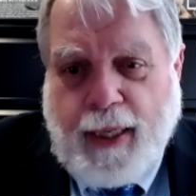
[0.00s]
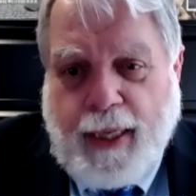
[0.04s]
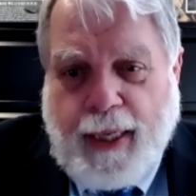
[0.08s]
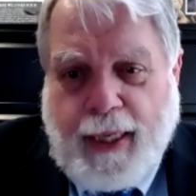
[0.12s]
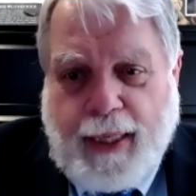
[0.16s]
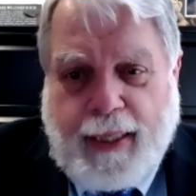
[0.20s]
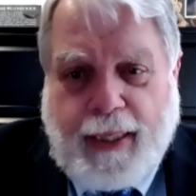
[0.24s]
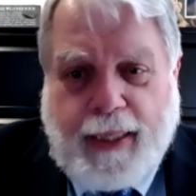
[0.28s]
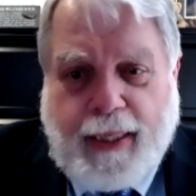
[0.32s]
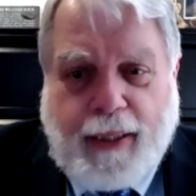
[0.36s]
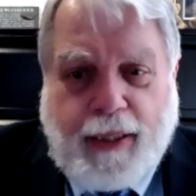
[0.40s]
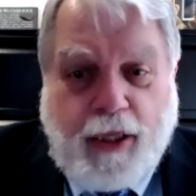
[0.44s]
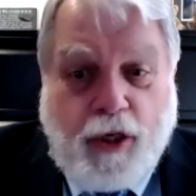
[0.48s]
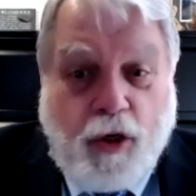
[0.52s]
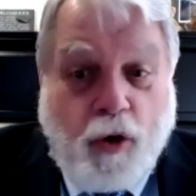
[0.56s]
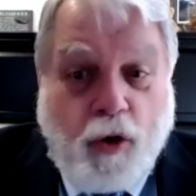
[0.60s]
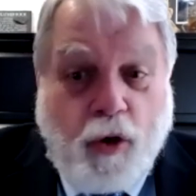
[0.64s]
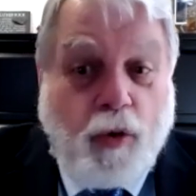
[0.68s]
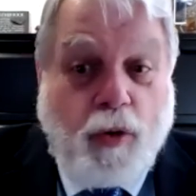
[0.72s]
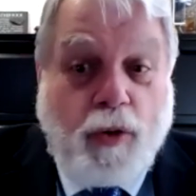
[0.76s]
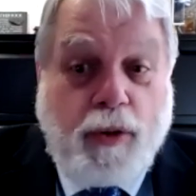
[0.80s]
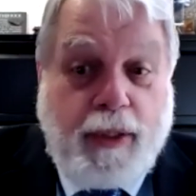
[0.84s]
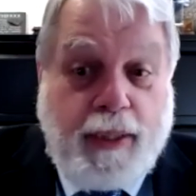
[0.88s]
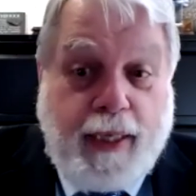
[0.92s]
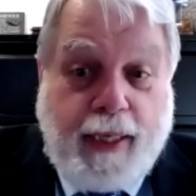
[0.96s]
And in the
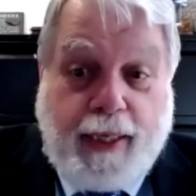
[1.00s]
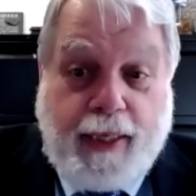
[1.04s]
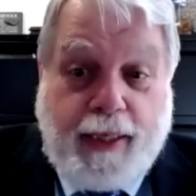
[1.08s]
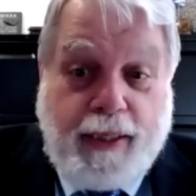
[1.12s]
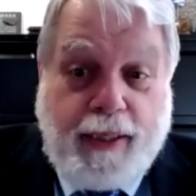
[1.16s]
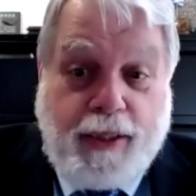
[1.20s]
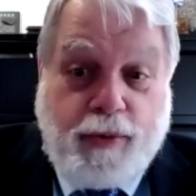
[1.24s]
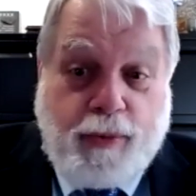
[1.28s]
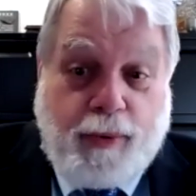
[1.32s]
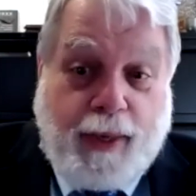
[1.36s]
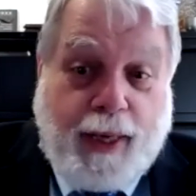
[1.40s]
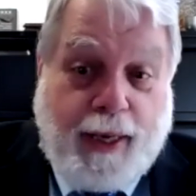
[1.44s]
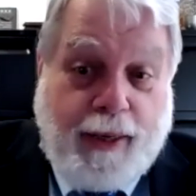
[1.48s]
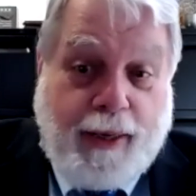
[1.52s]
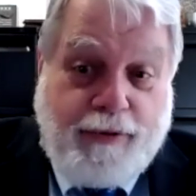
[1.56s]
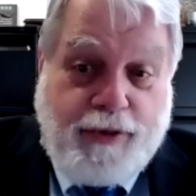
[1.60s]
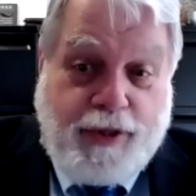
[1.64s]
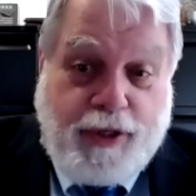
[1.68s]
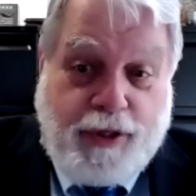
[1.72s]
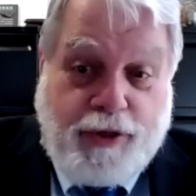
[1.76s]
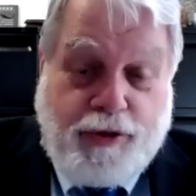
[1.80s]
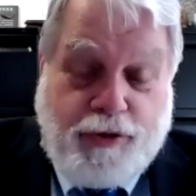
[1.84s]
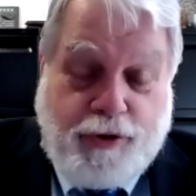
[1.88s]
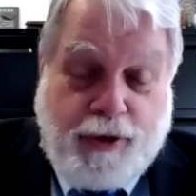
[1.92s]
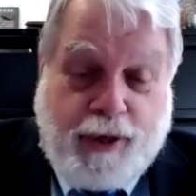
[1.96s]
old days, when I was
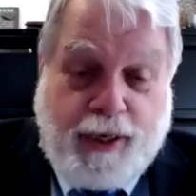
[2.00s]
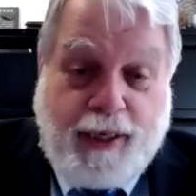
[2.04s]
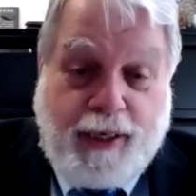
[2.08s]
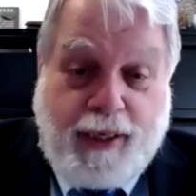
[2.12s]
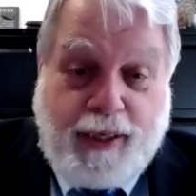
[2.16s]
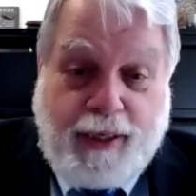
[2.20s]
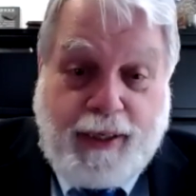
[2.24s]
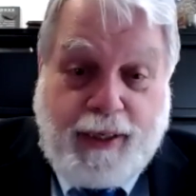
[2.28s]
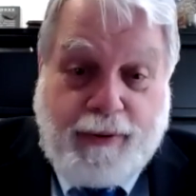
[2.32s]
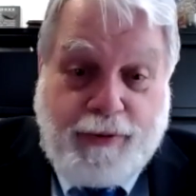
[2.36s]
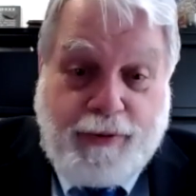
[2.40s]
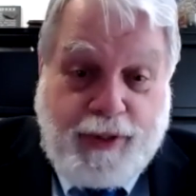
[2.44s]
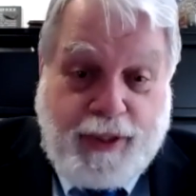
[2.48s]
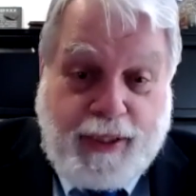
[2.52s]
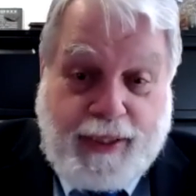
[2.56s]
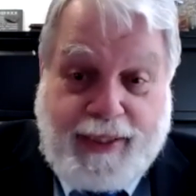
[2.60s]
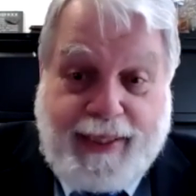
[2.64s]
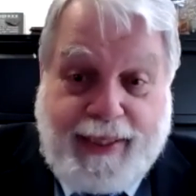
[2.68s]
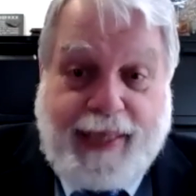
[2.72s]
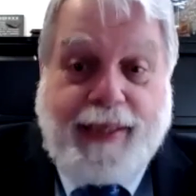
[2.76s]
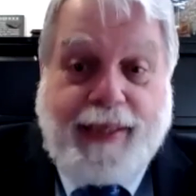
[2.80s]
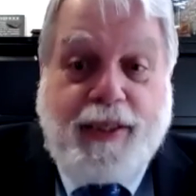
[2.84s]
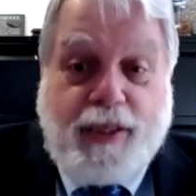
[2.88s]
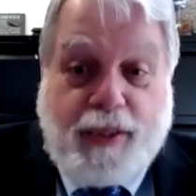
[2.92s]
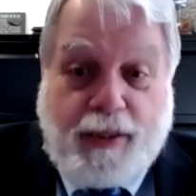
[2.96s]
in training, it was a
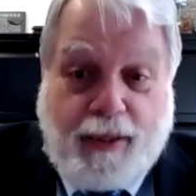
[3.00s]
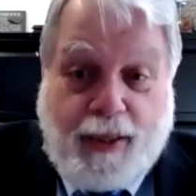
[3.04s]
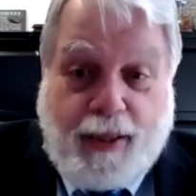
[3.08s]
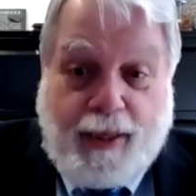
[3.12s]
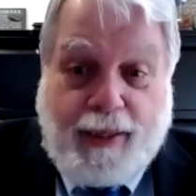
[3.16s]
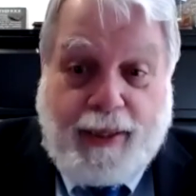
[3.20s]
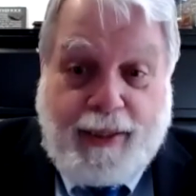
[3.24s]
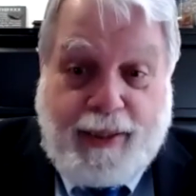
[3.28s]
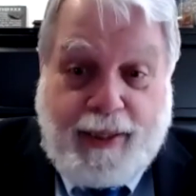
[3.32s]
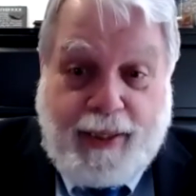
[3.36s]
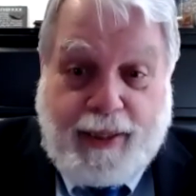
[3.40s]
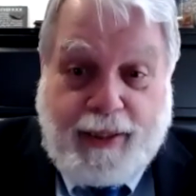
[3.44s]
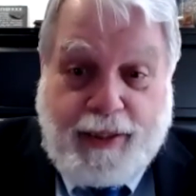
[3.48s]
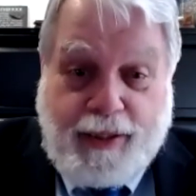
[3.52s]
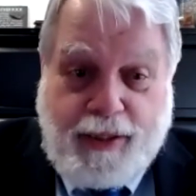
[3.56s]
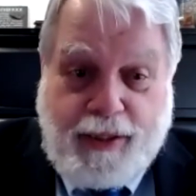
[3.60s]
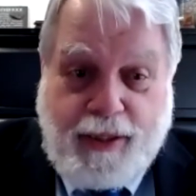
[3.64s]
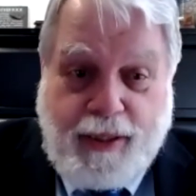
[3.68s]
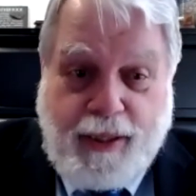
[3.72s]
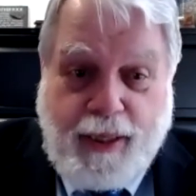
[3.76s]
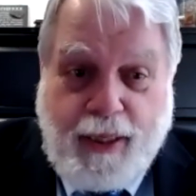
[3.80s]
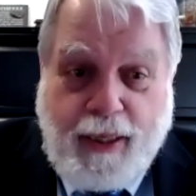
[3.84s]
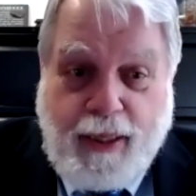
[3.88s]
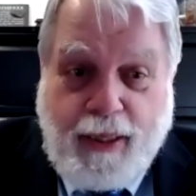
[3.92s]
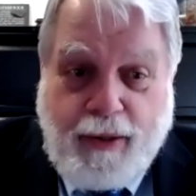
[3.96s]
tensilon test
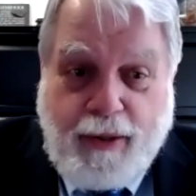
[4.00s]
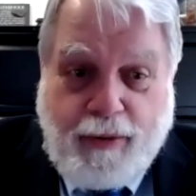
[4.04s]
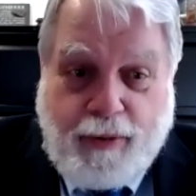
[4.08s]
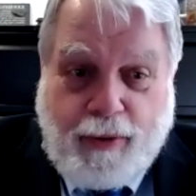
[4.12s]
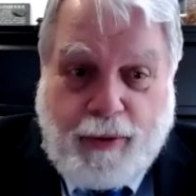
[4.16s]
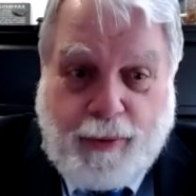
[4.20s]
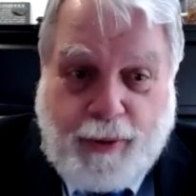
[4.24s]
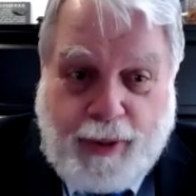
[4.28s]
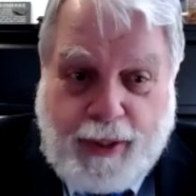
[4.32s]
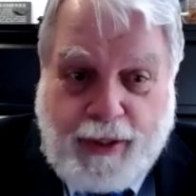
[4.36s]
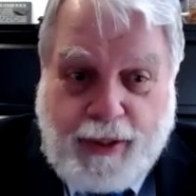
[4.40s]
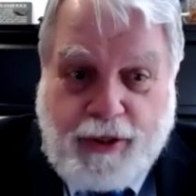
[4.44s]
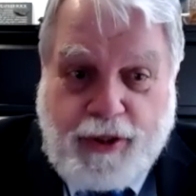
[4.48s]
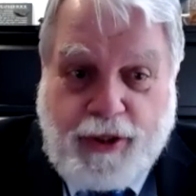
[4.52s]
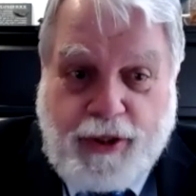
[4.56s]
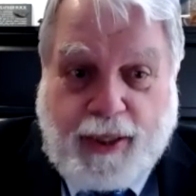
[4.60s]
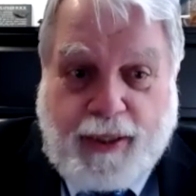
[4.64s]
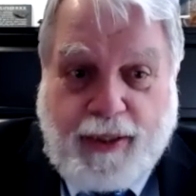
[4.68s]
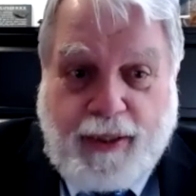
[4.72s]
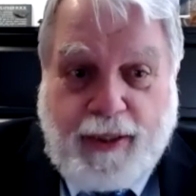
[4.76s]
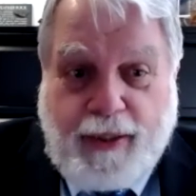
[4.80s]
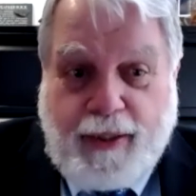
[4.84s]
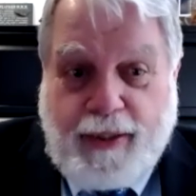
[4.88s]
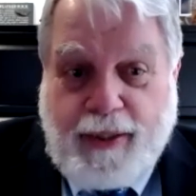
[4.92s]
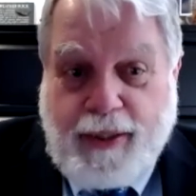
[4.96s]
where we
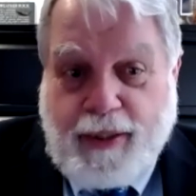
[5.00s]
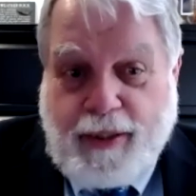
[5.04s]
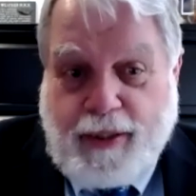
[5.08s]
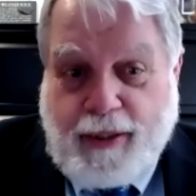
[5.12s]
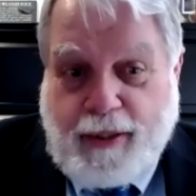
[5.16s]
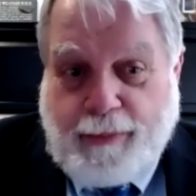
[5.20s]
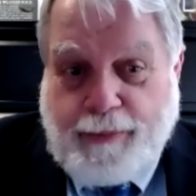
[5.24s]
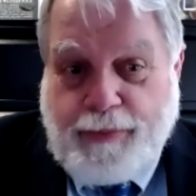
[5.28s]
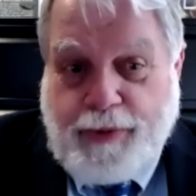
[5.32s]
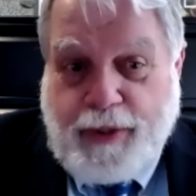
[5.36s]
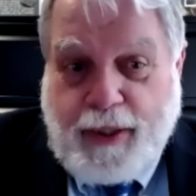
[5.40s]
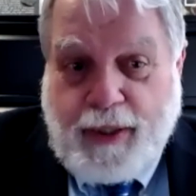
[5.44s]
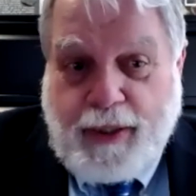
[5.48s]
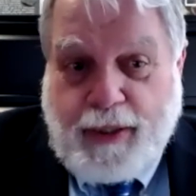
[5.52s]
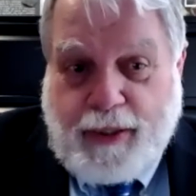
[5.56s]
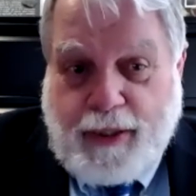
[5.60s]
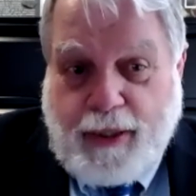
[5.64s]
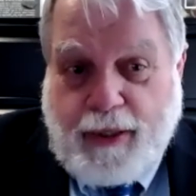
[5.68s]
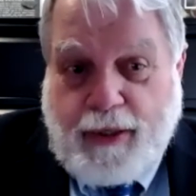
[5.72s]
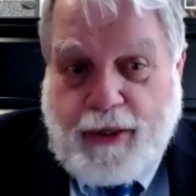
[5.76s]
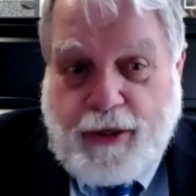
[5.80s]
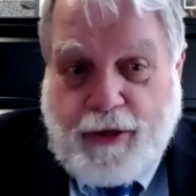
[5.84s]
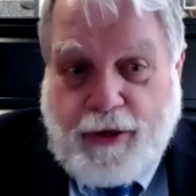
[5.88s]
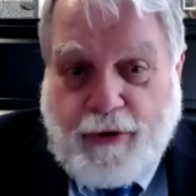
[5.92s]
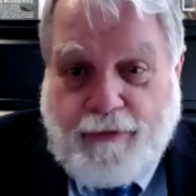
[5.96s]
injected the substance
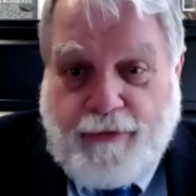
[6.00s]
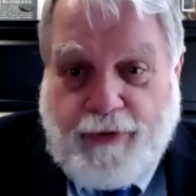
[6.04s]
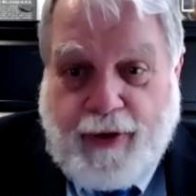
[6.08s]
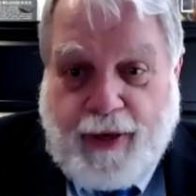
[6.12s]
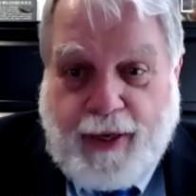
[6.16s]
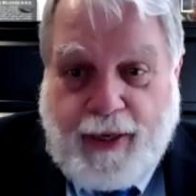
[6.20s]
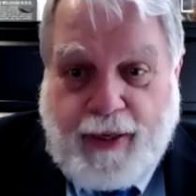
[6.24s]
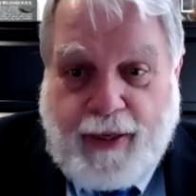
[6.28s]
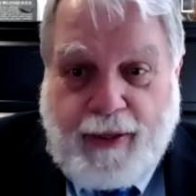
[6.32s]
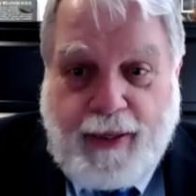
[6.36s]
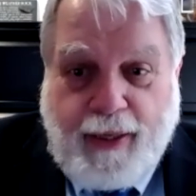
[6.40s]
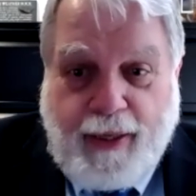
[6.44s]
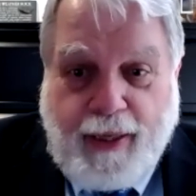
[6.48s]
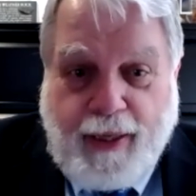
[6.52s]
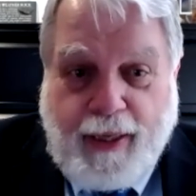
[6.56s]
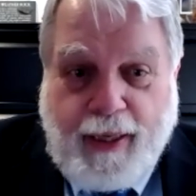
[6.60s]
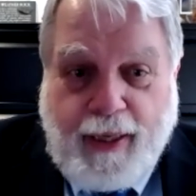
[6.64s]
into your vein.